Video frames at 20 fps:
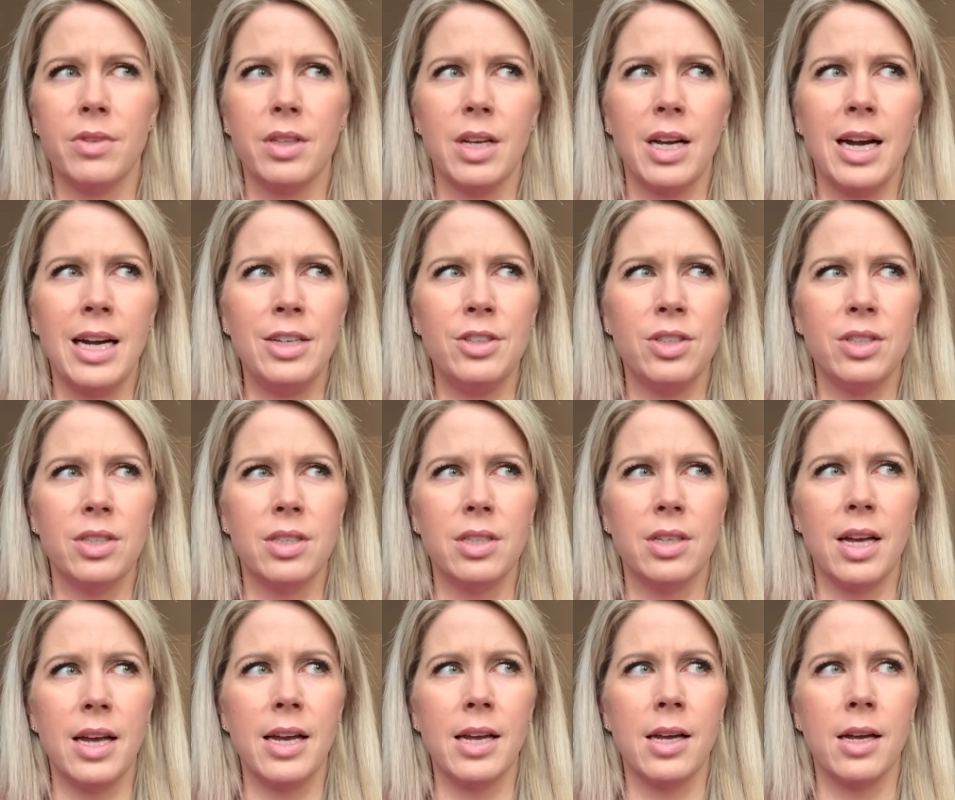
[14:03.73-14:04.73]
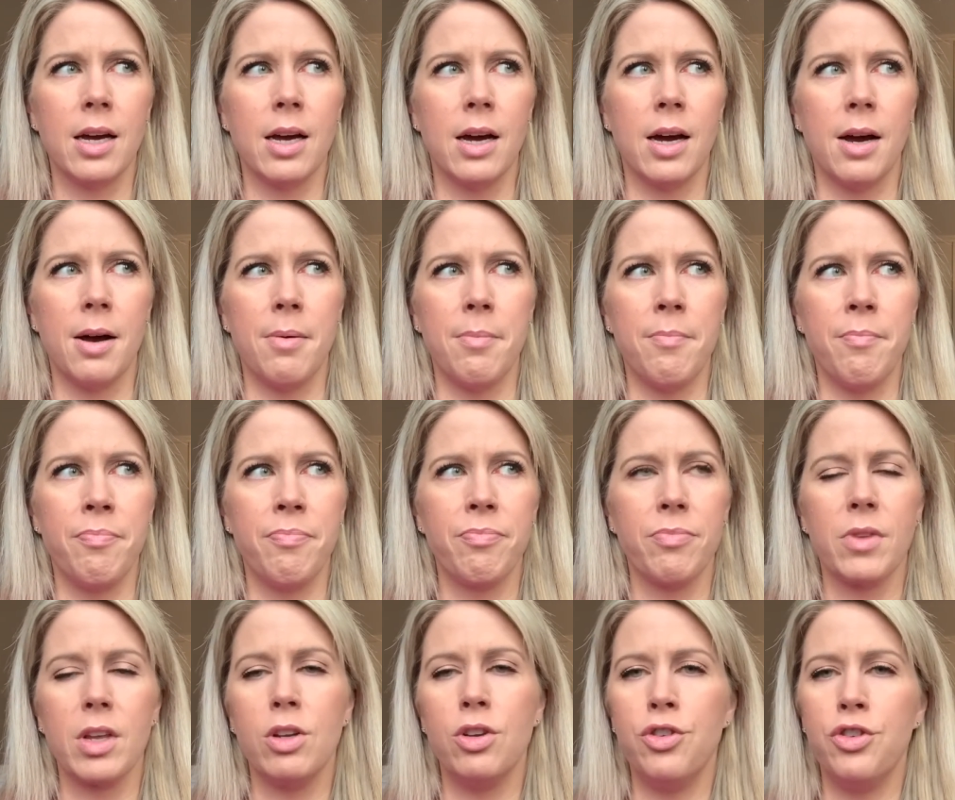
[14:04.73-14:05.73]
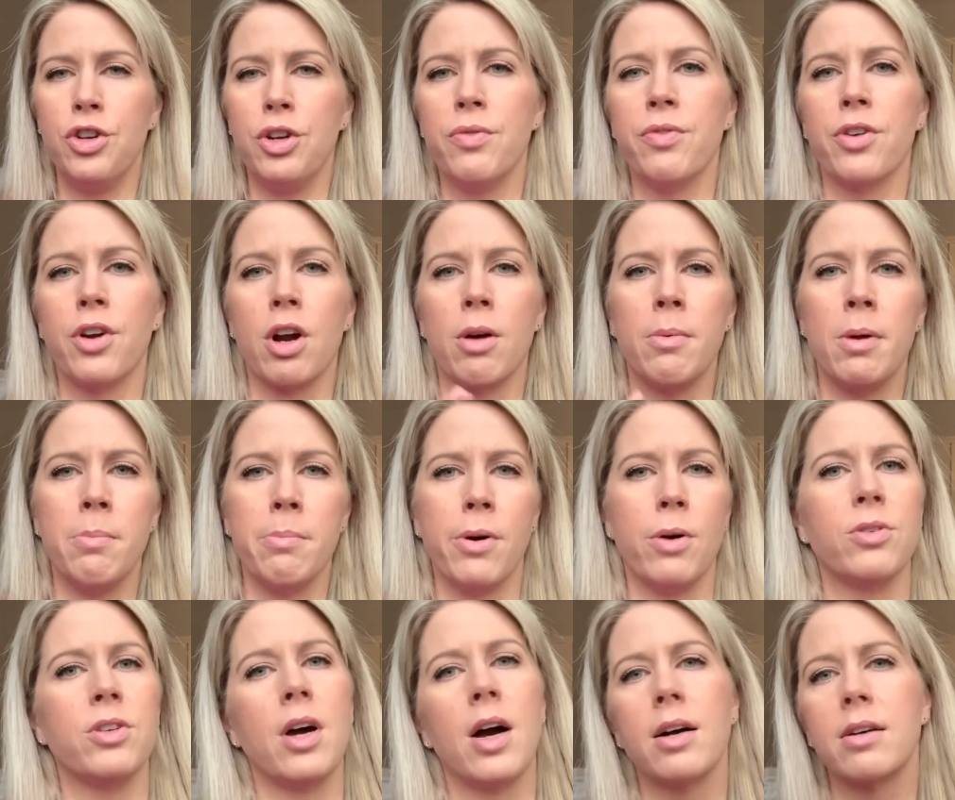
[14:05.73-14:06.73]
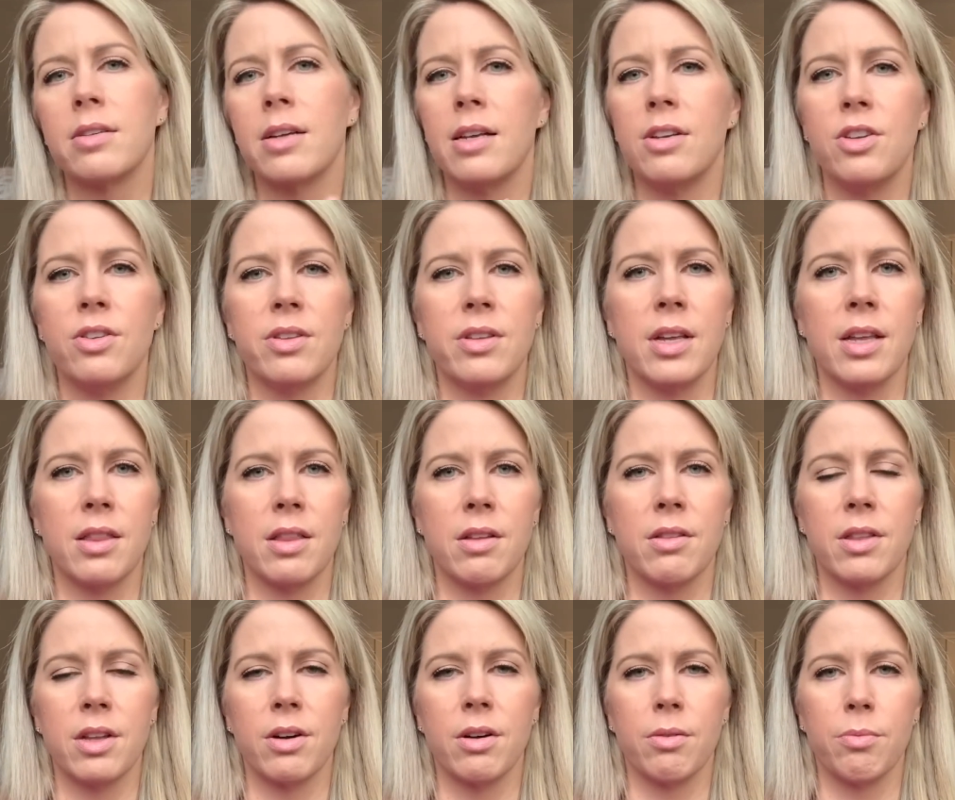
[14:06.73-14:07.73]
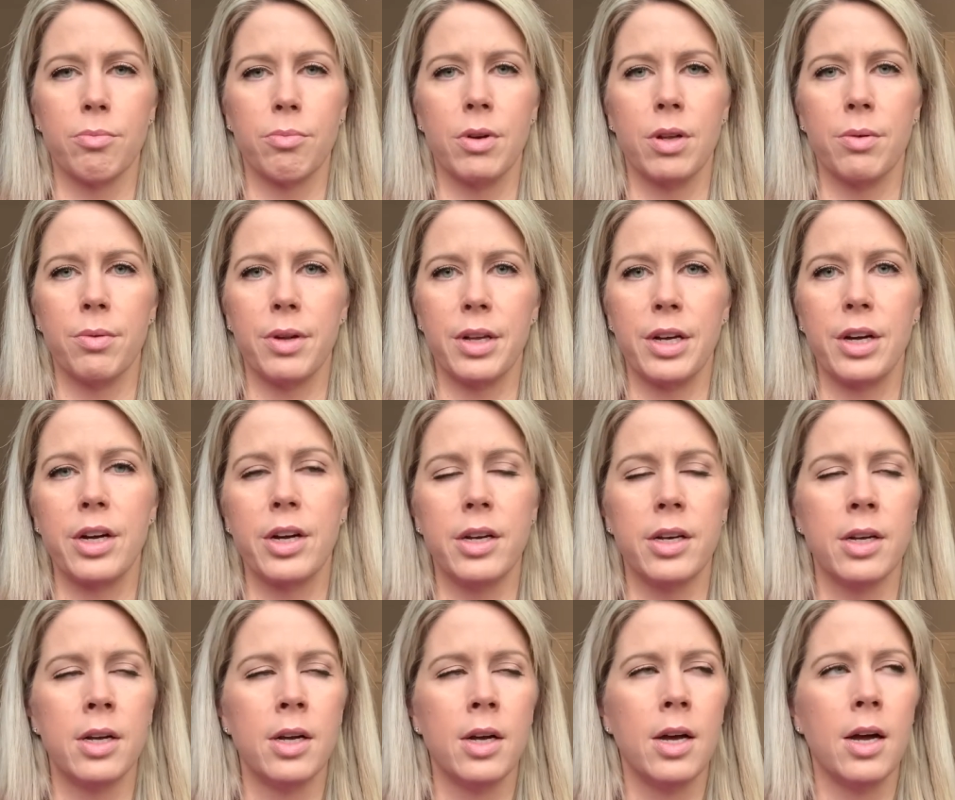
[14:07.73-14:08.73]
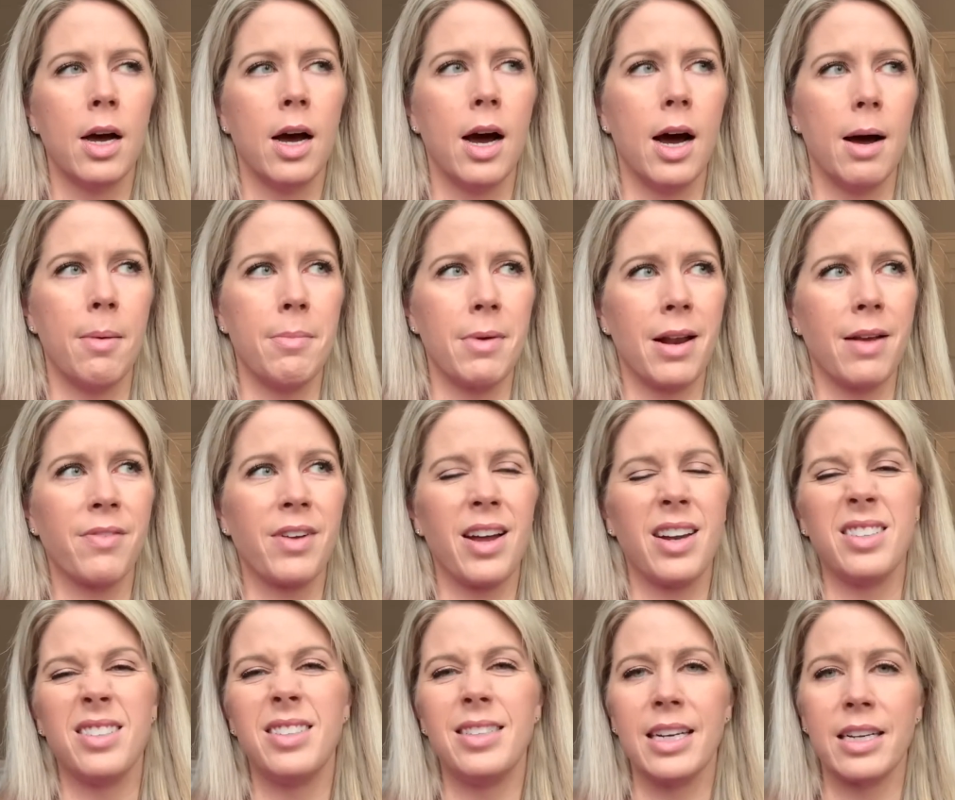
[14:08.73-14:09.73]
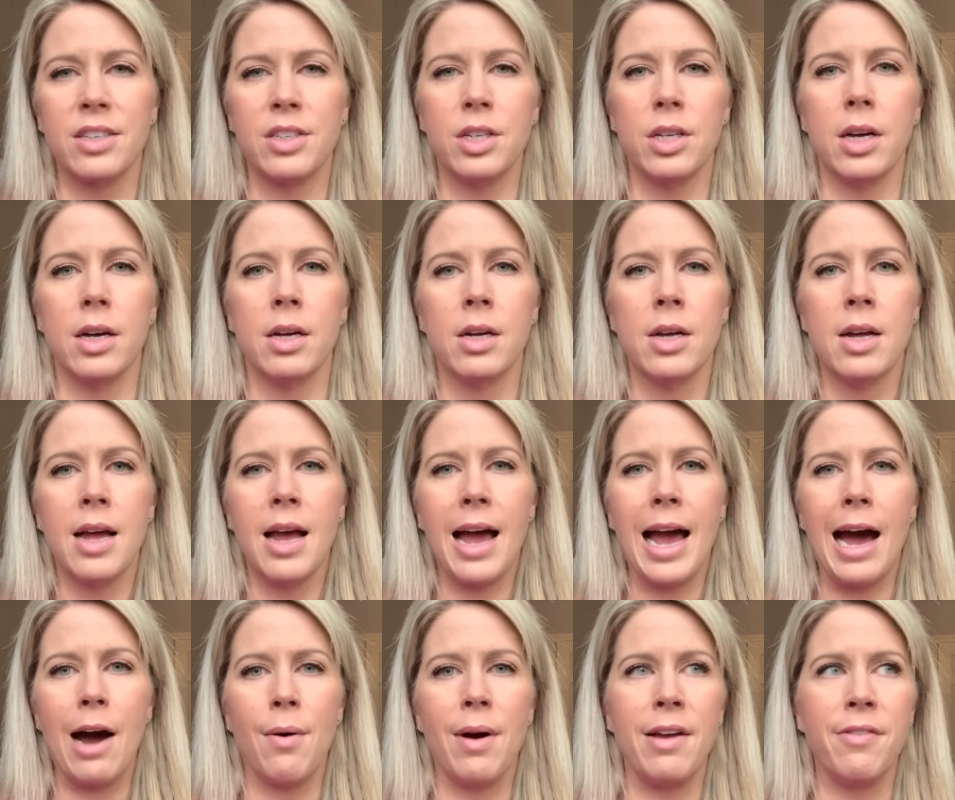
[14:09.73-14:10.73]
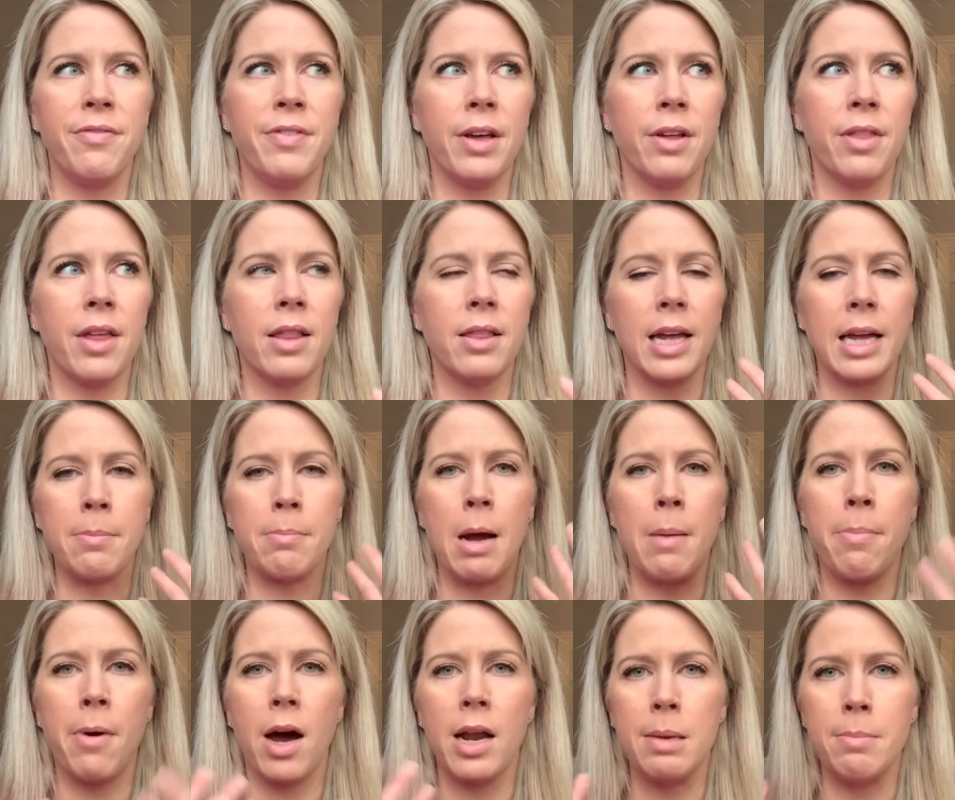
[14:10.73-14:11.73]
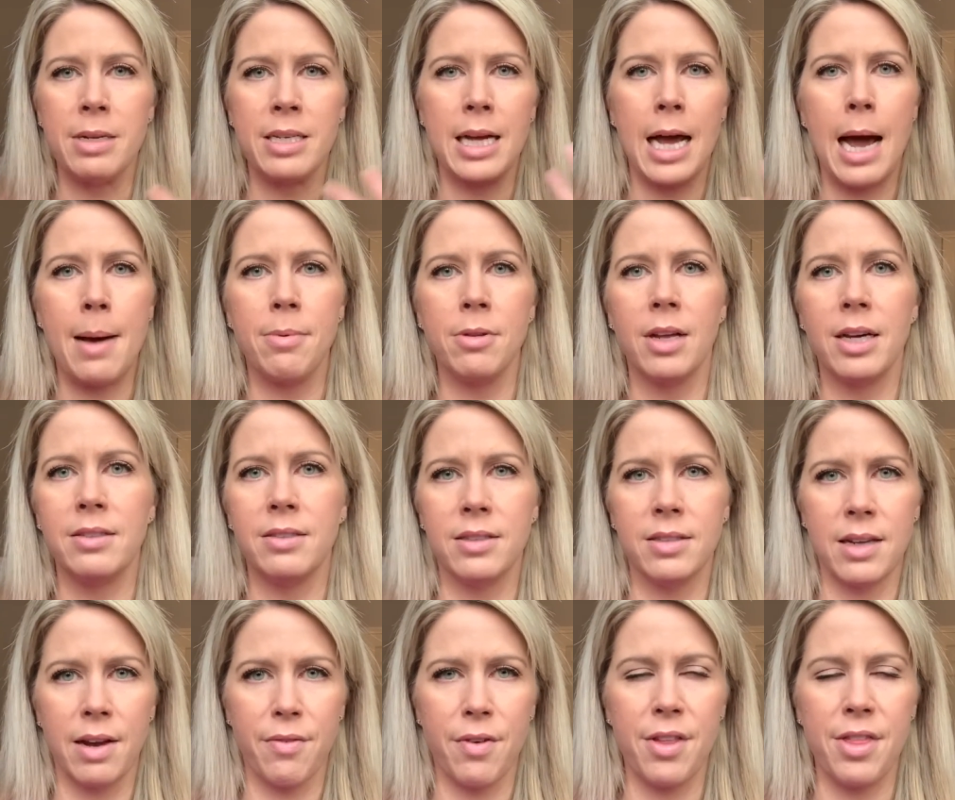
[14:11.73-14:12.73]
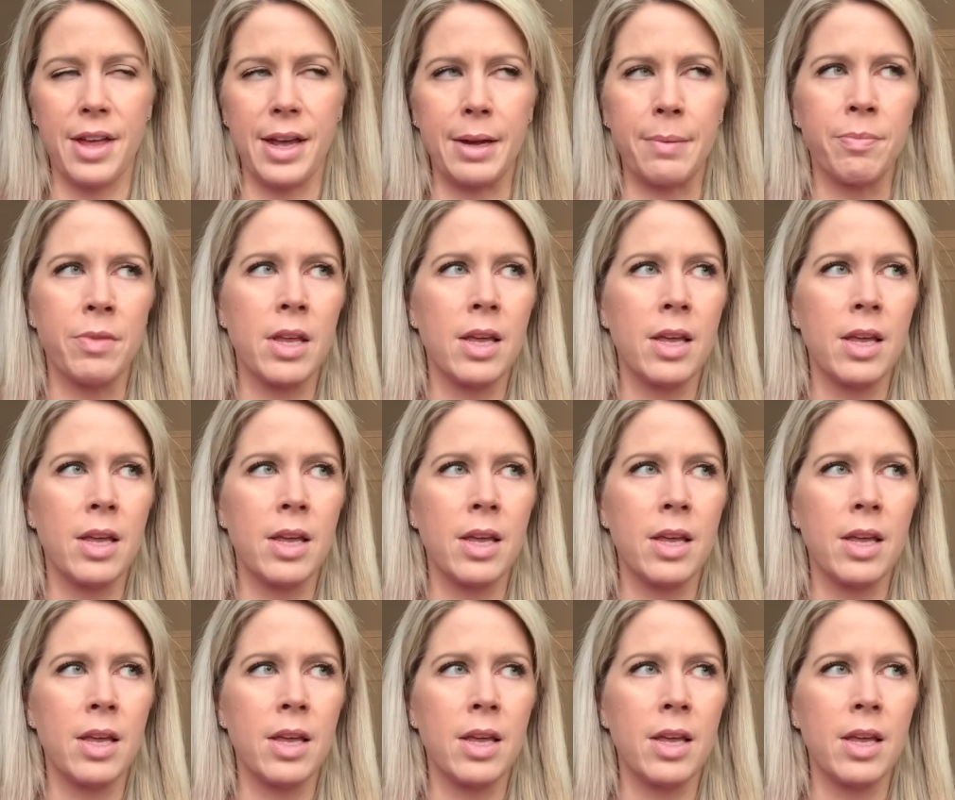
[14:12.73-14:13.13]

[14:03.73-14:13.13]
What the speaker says: Juvaderm and Botox. I just think that they're really, really good. And I've kind of stick to how I feel that like my body metabolizes everything.